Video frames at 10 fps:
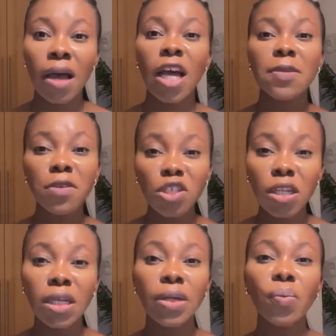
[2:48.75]

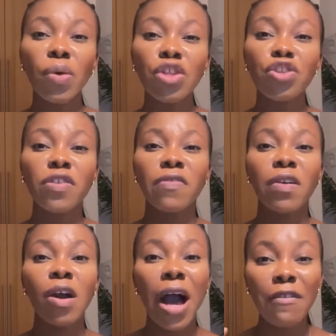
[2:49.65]
especially when you
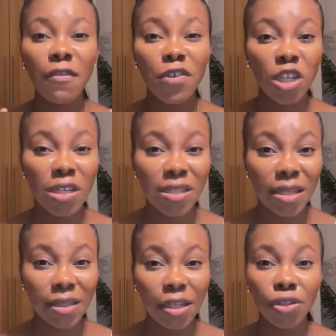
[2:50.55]
have officially
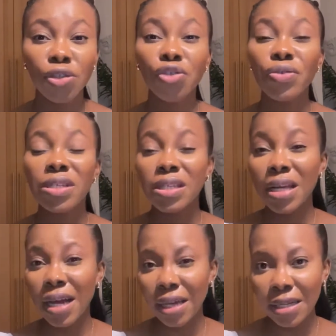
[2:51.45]
started treating
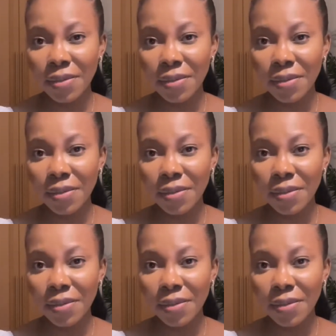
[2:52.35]
acne.